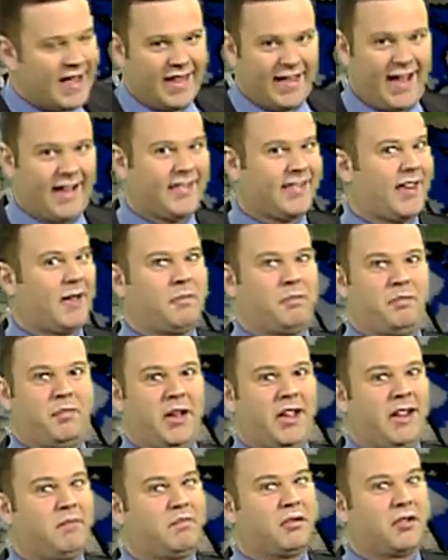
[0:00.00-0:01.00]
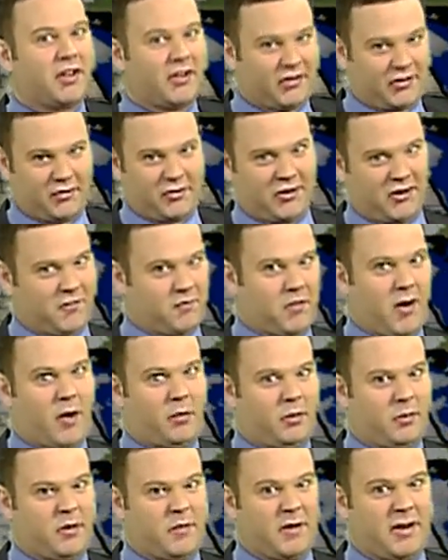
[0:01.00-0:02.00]
that's that big blizzard you've
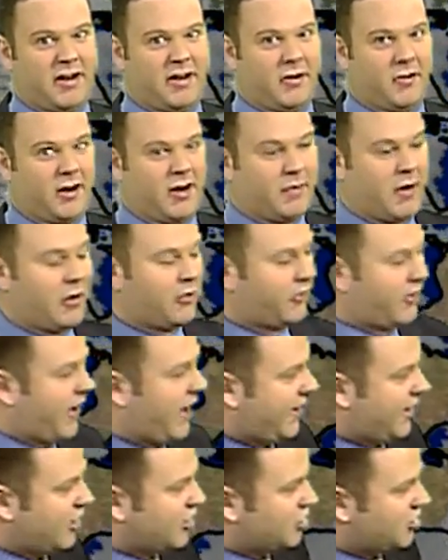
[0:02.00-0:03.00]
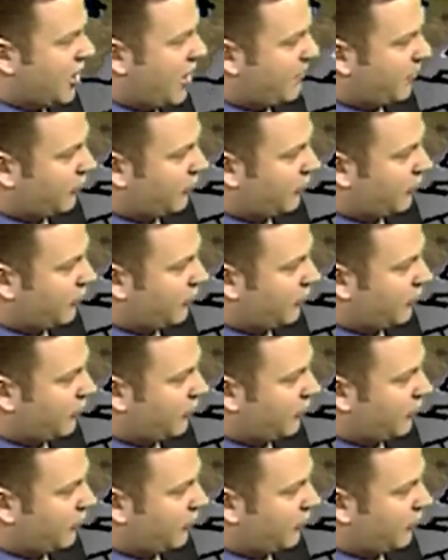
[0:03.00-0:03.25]
probably been hearing about taking shape.